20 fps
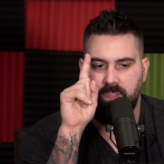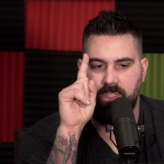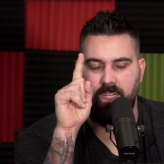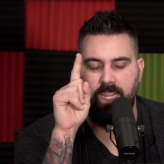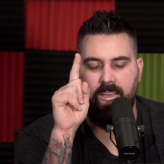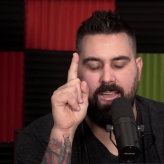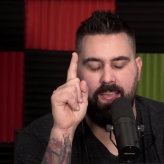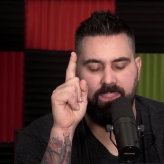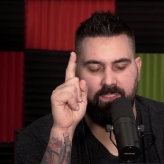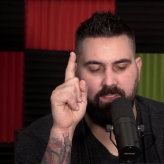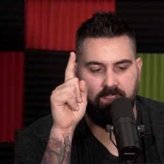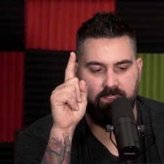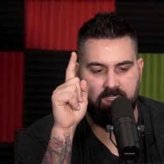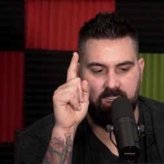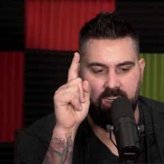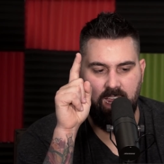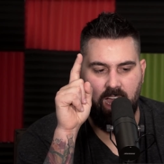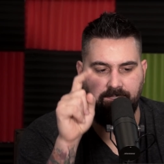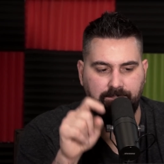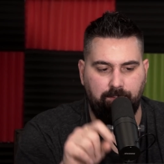did
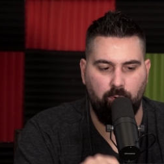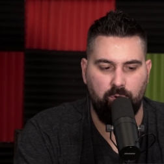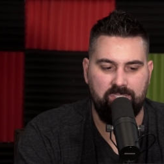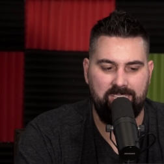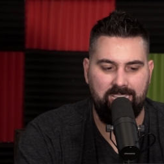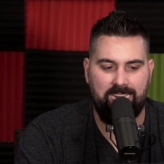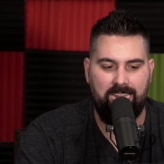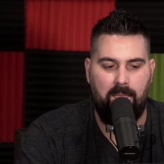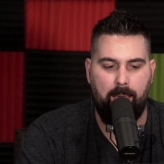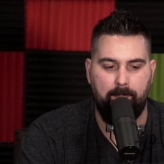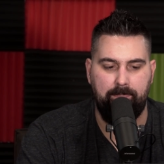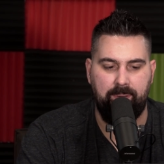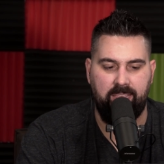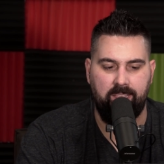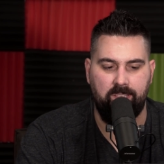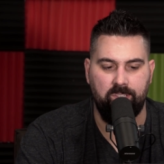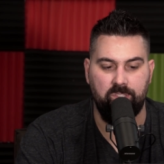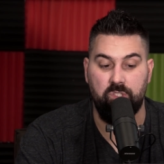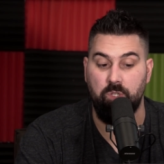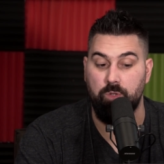not foresee it
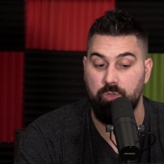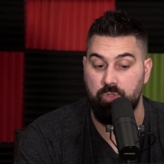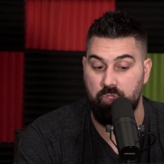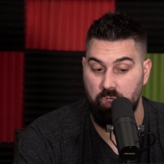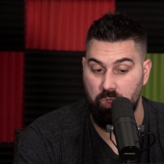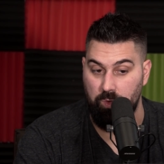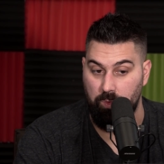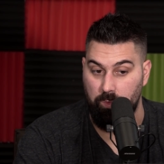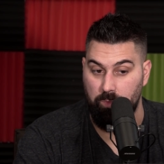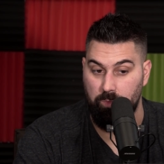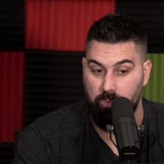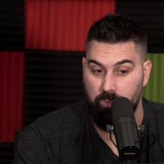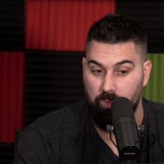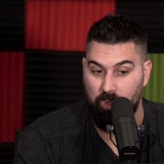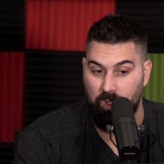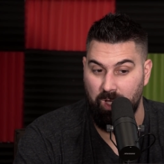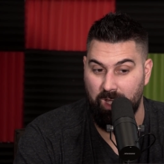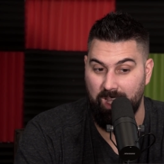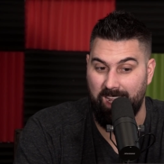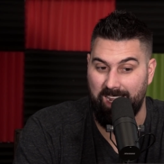happening so soon.
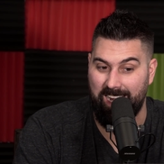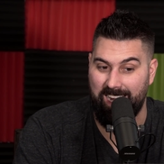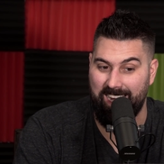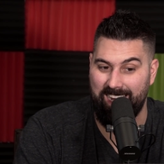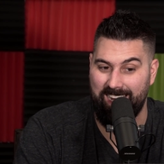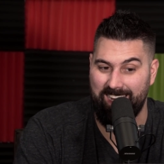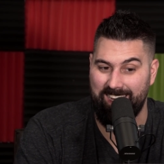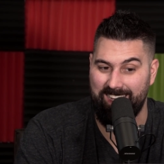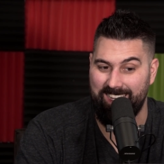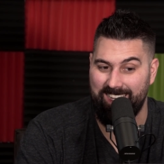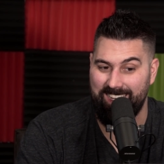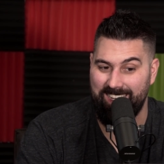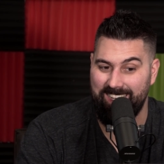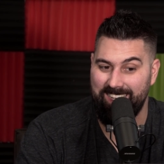Right?